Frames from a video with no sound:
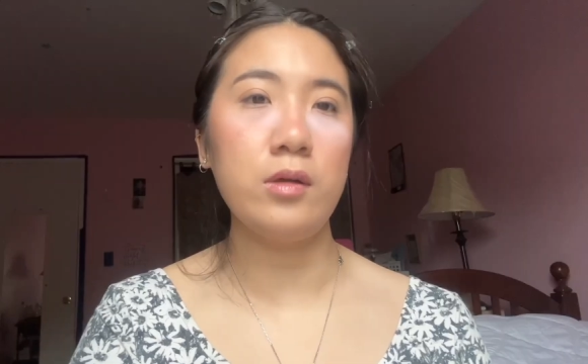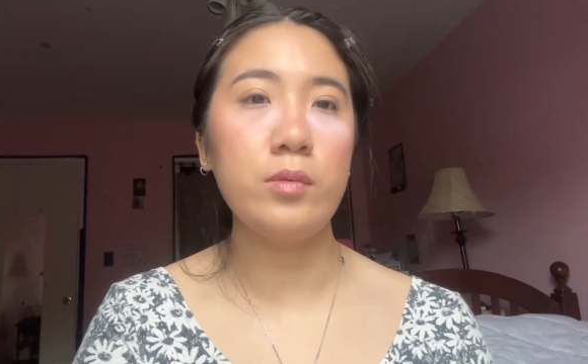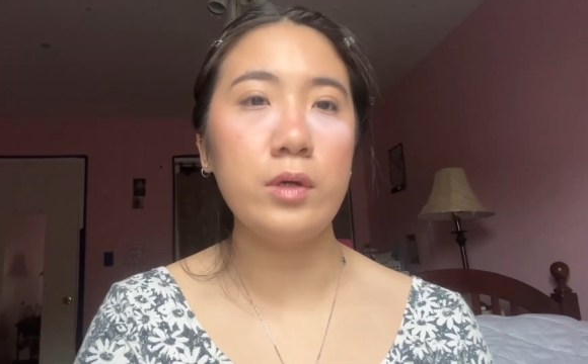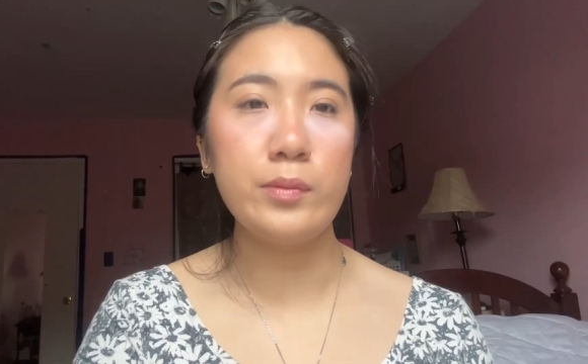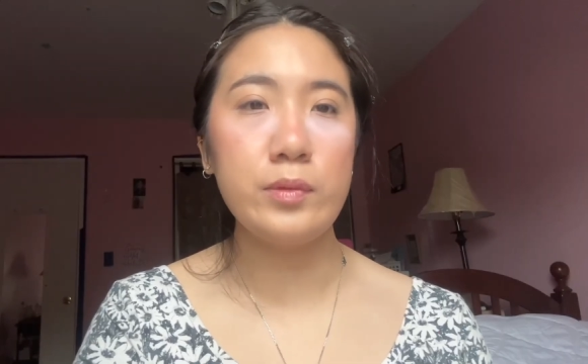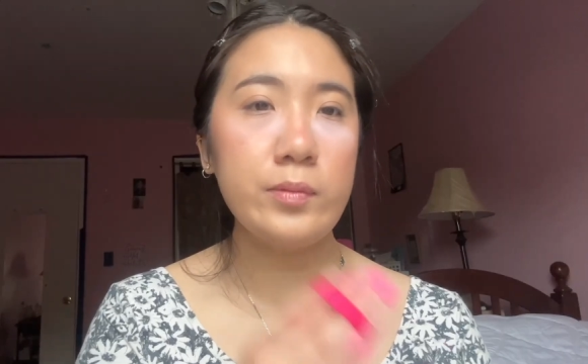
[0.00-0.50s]

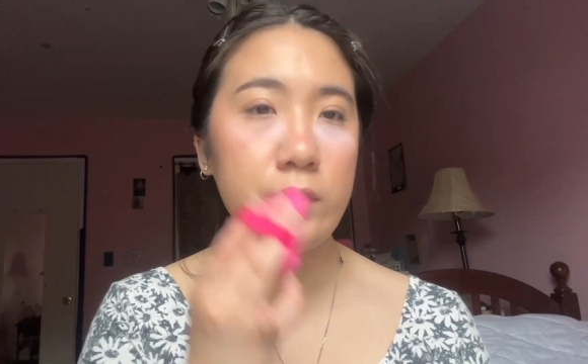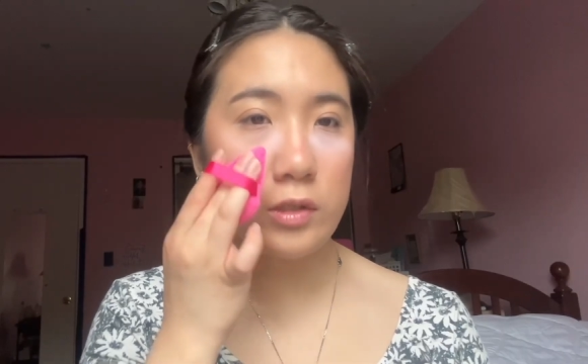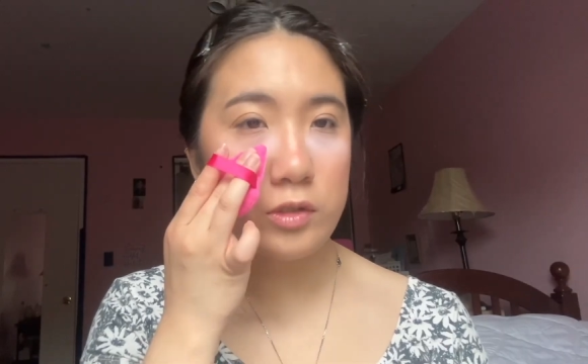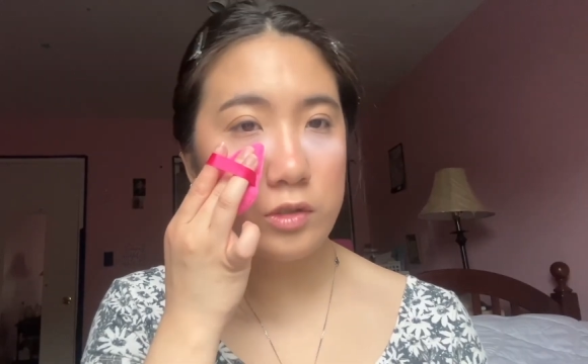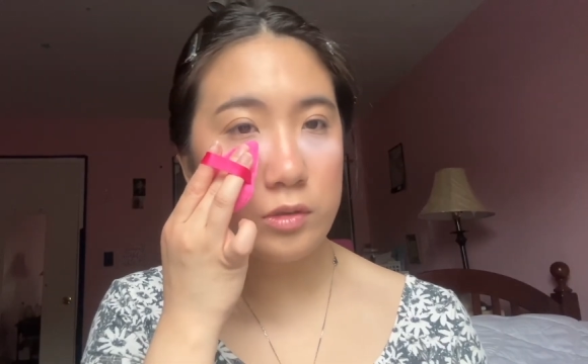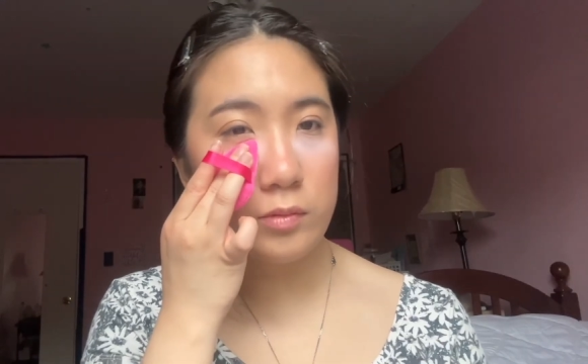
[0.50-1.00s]
purple blush
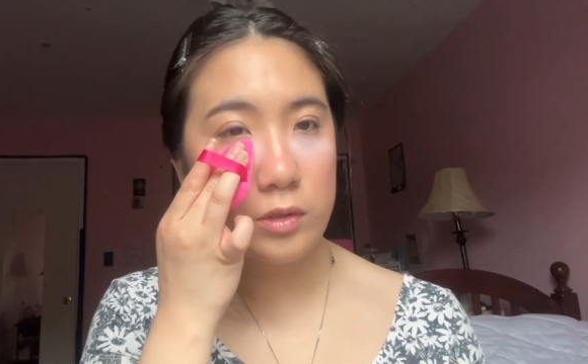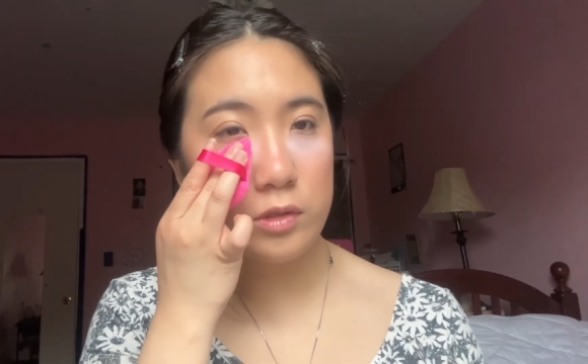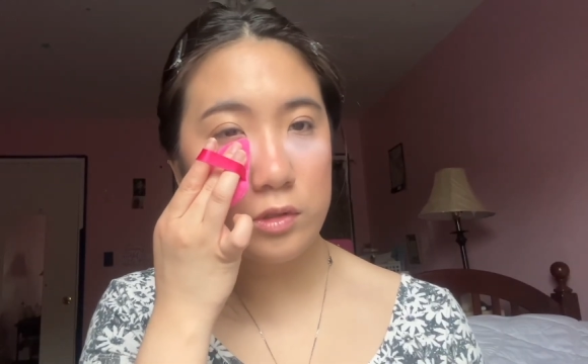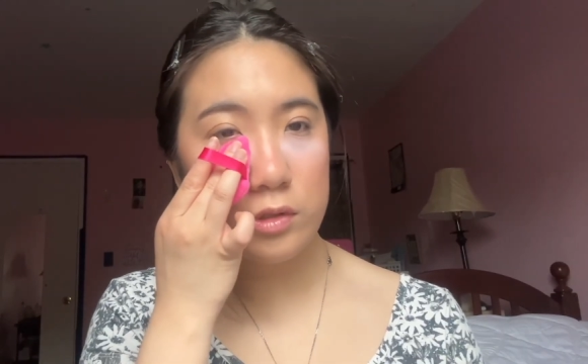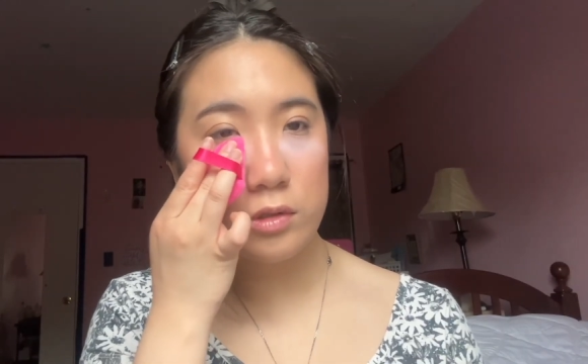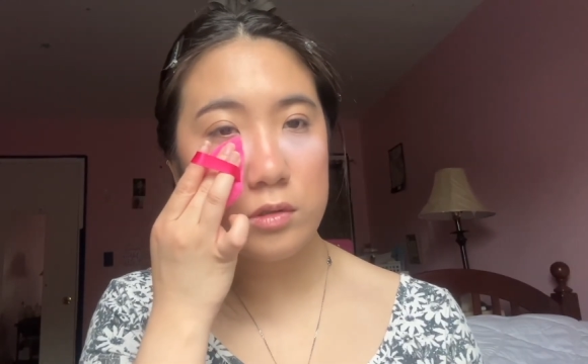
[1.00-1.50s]
so
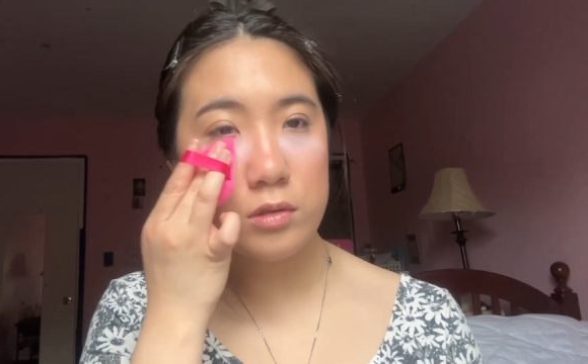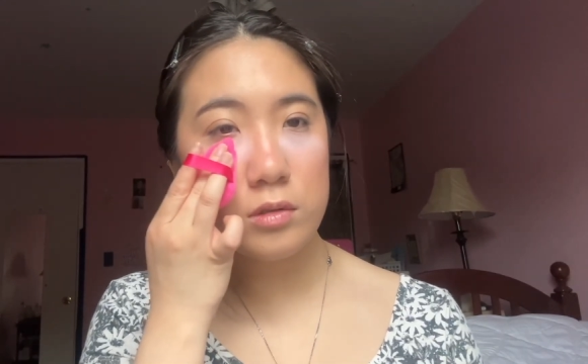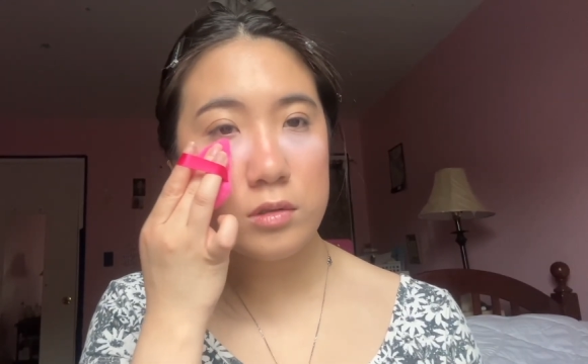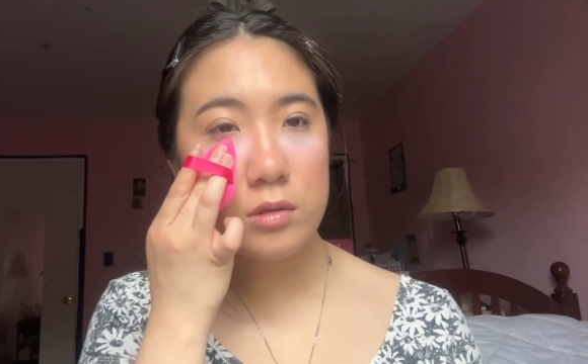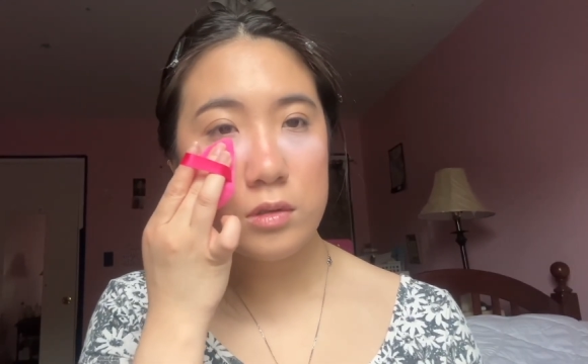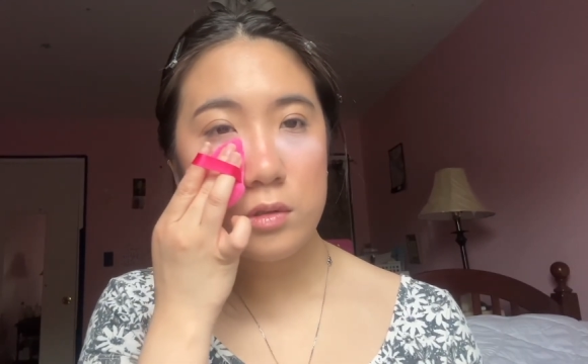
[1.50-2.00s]
much.
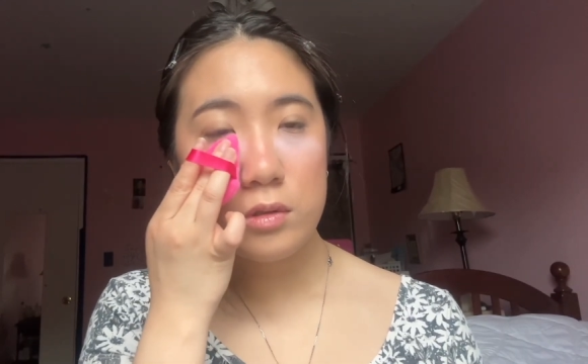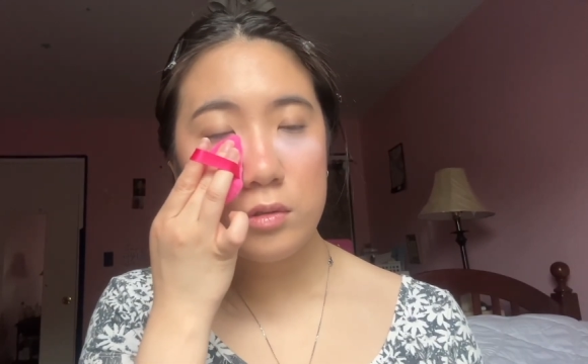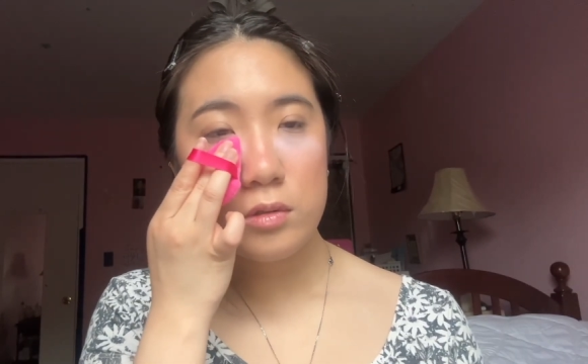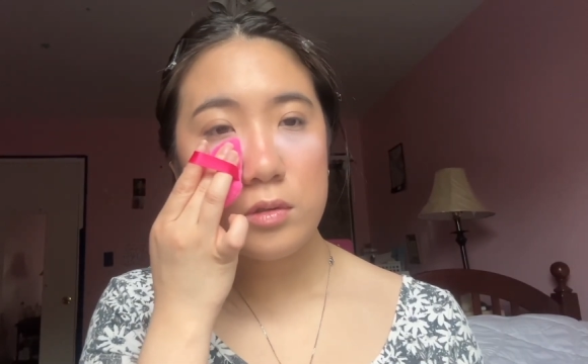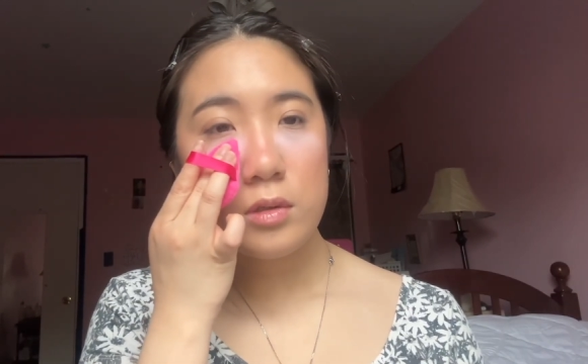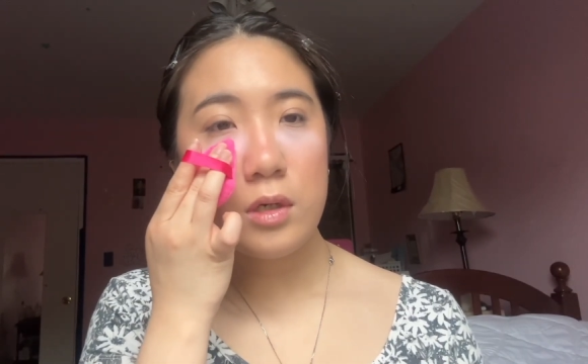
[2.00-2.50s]

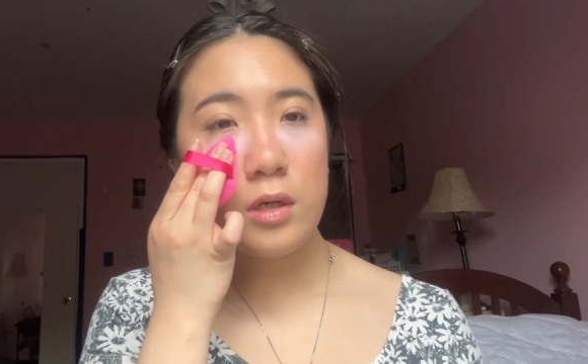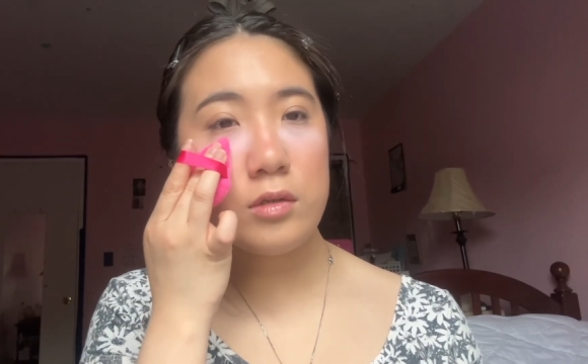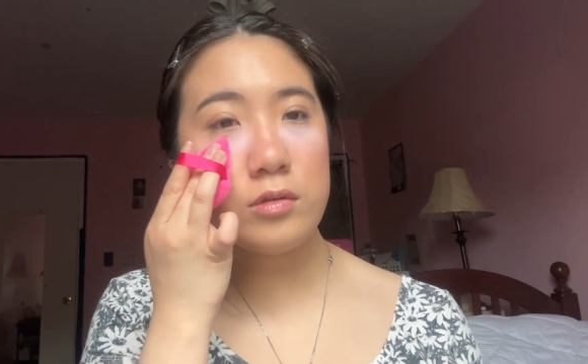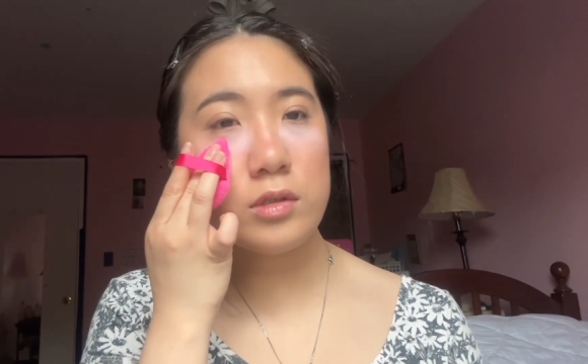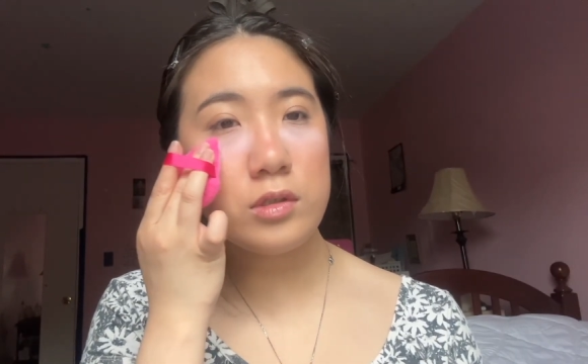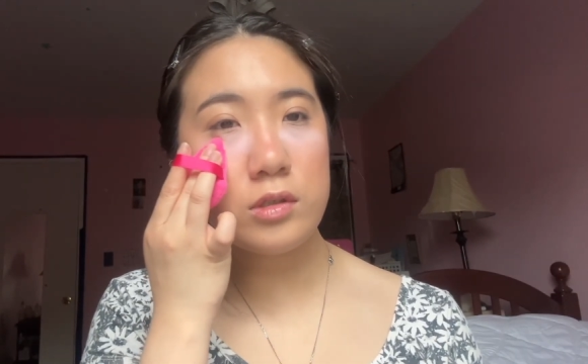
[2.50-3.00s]
I know
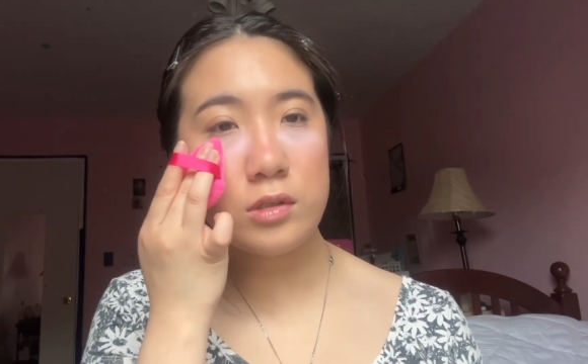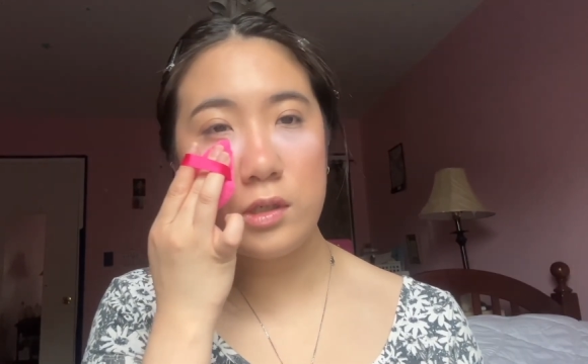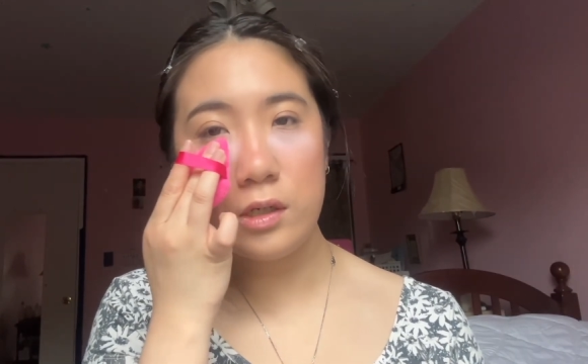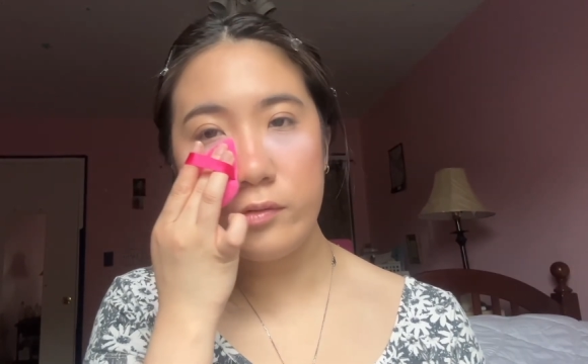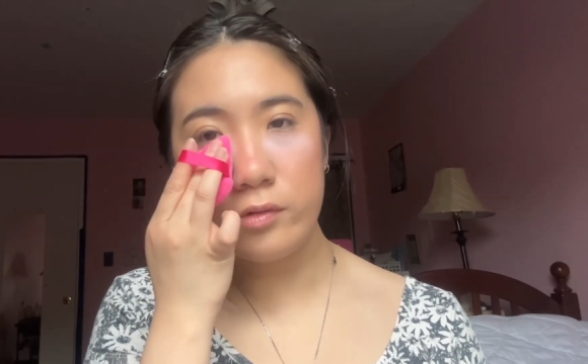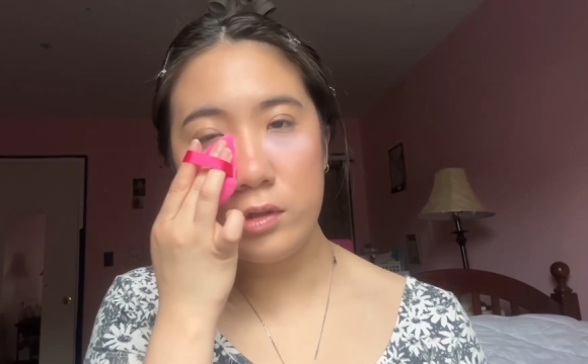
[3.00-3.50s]
this looks kind
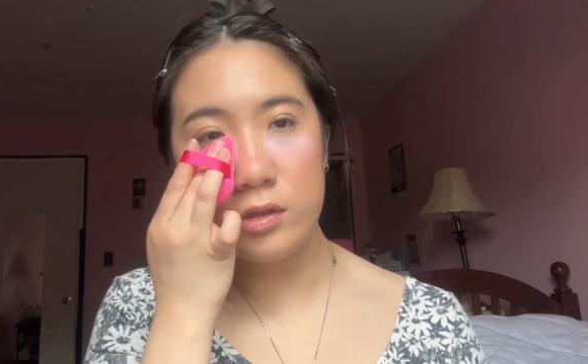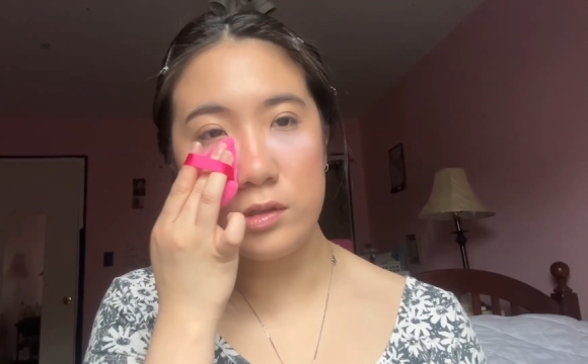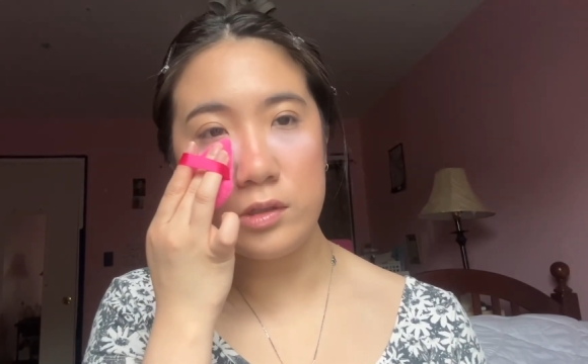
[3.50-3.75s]
of crazy,